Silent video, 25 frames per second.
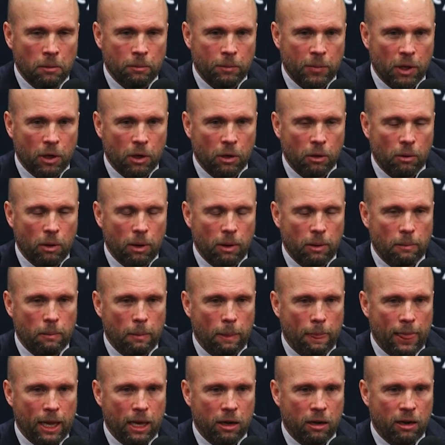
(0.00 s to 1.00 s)
you know, and
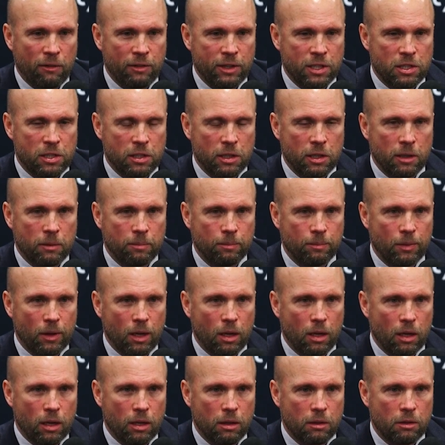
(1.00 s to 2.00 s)
obviously
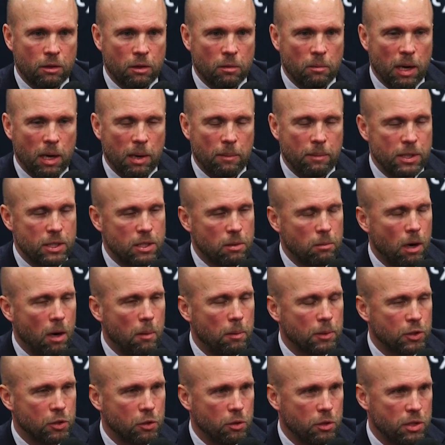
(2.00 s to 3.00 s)
there might be some
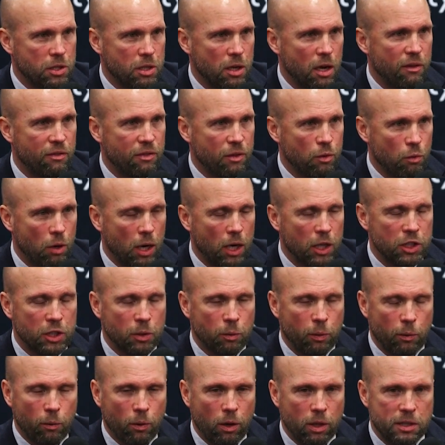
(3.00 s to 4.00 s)
opportunities off the rush
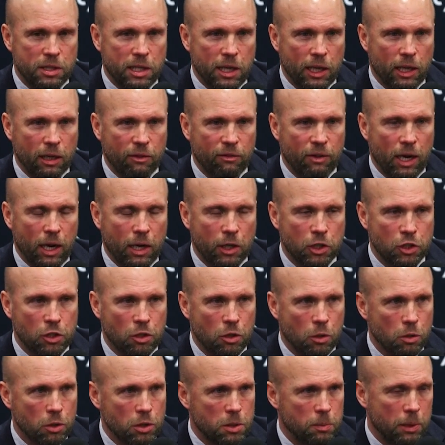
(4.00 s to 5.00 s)
and we want to take advantage of
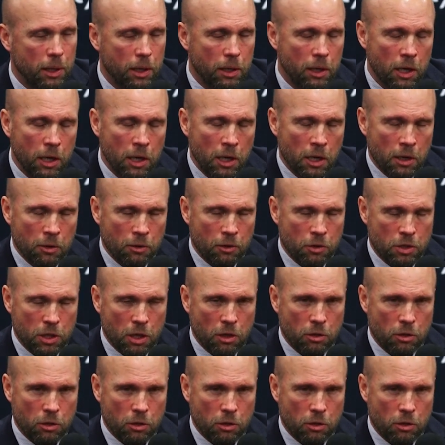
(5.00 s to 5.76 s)
those. But there's